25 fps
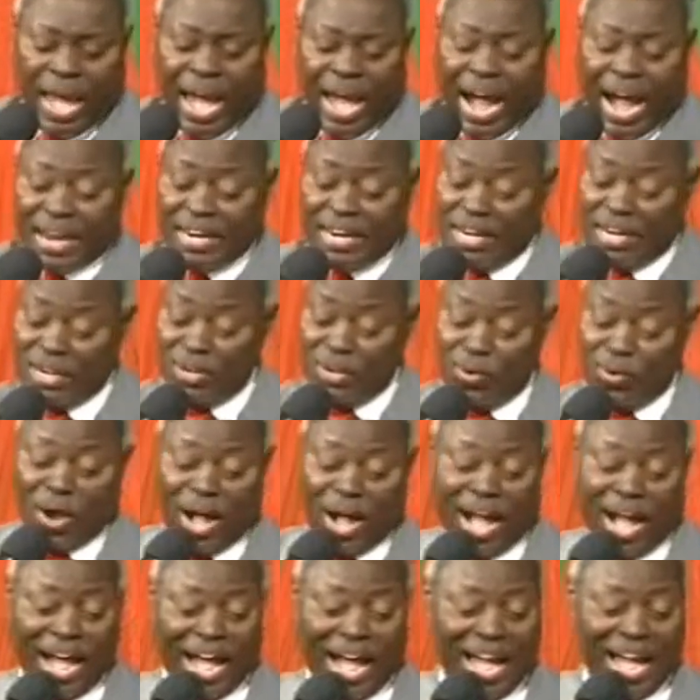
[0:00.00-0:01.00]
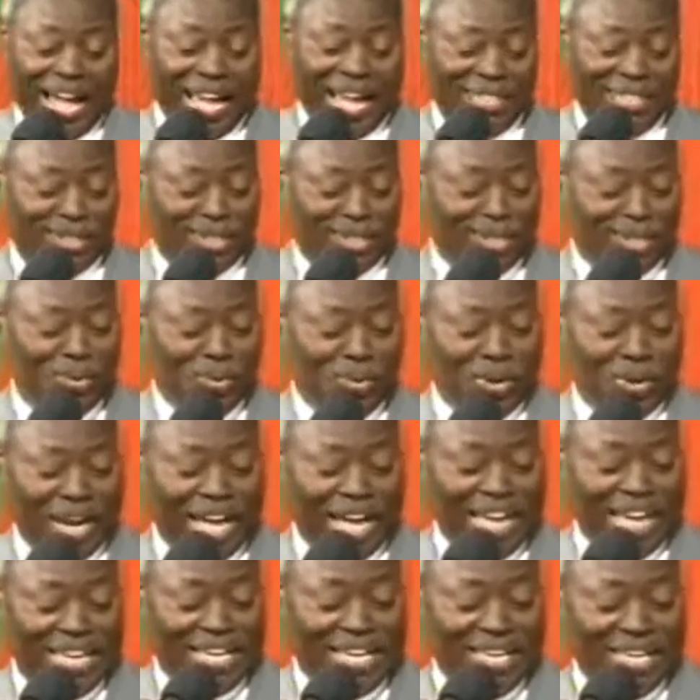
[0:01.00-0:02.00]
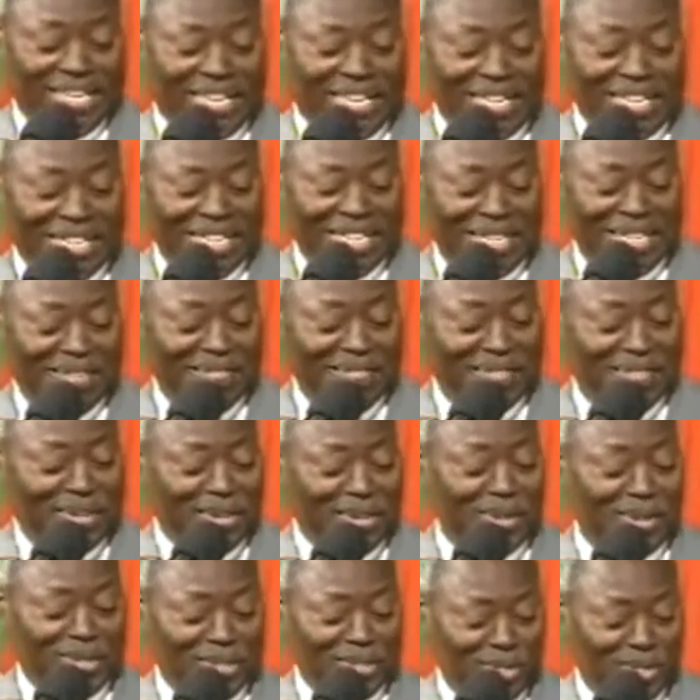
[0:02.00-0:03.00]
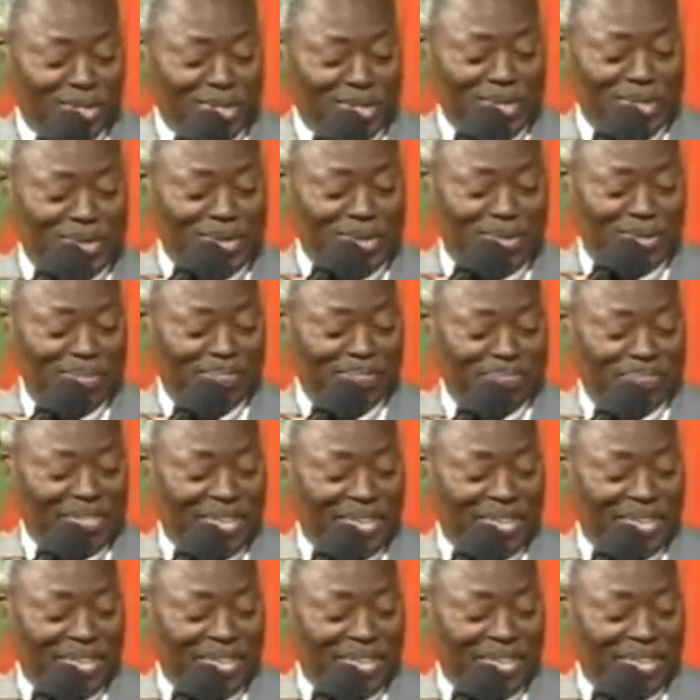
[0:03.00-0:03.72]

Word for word: and a new heart will I give unto you,